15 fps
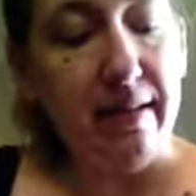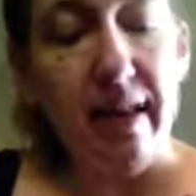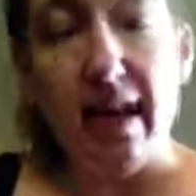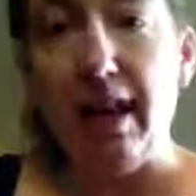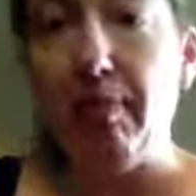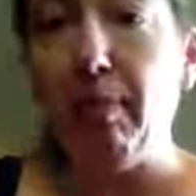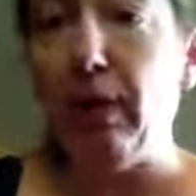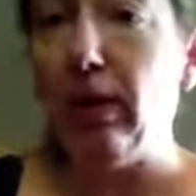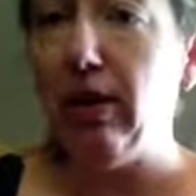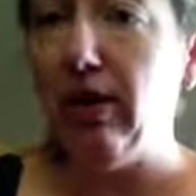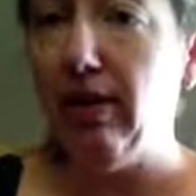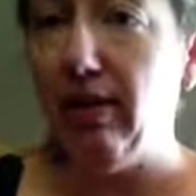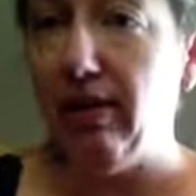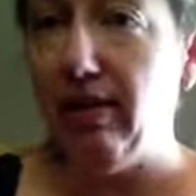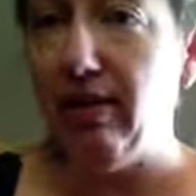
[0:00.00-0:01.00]
he
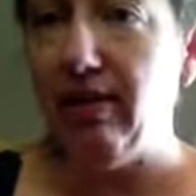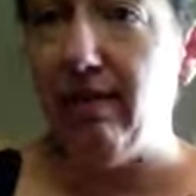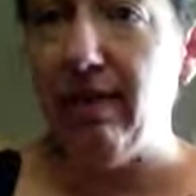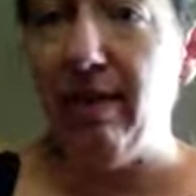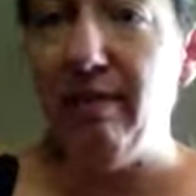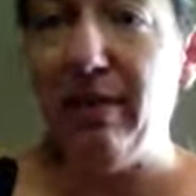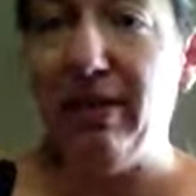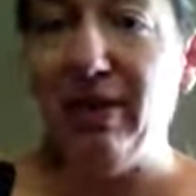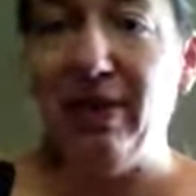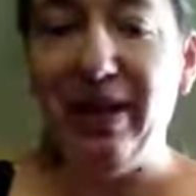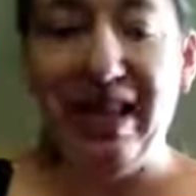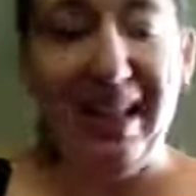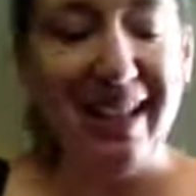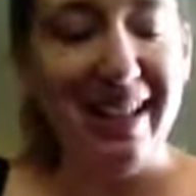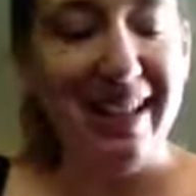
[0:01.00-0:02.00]
purrs in
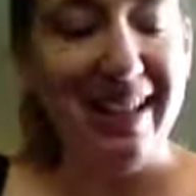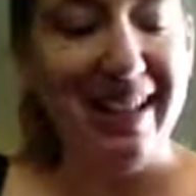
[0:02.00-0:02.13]
between.